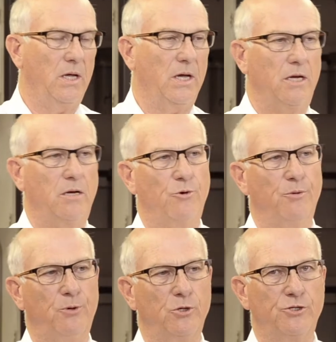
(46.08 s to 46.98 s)
and it
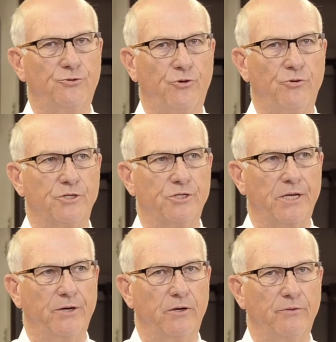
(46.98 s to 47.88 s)
will push through the
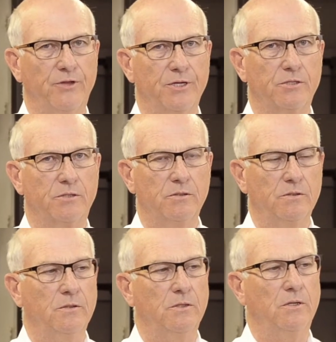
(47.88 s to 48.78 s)
center of this
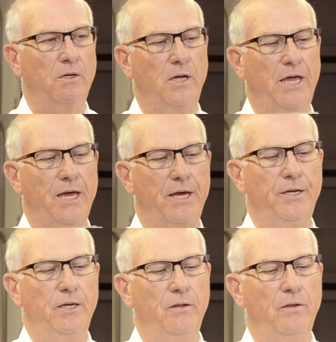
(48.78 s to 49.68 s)

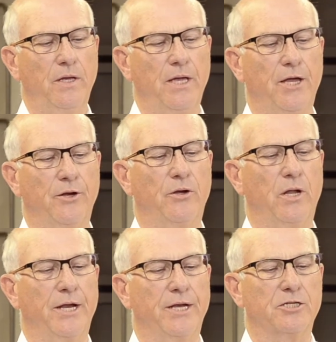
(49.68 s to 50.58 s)
head
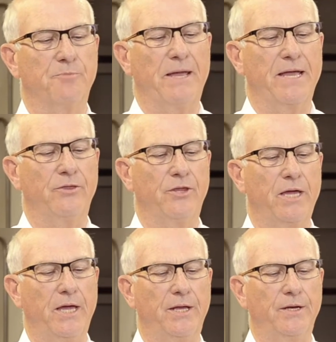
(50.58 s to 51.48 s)
and expand the
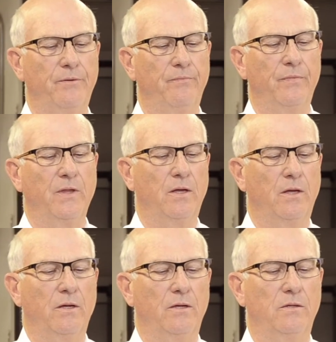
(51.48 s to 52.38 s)
head.
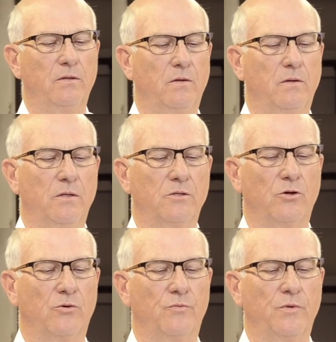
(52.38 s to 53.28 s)

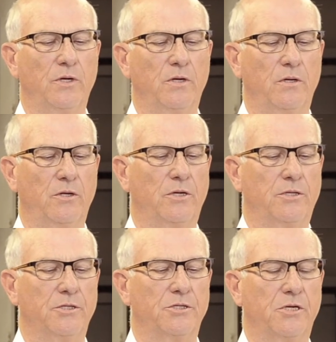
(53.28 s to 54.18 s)
So you
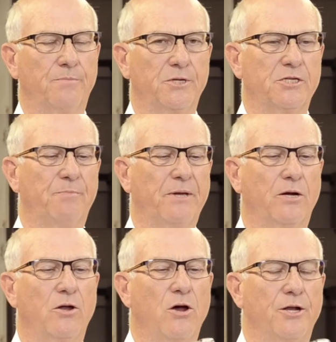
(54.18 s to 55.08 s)
just simply spin
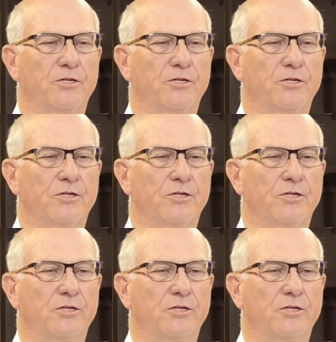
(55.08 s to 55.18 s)
it on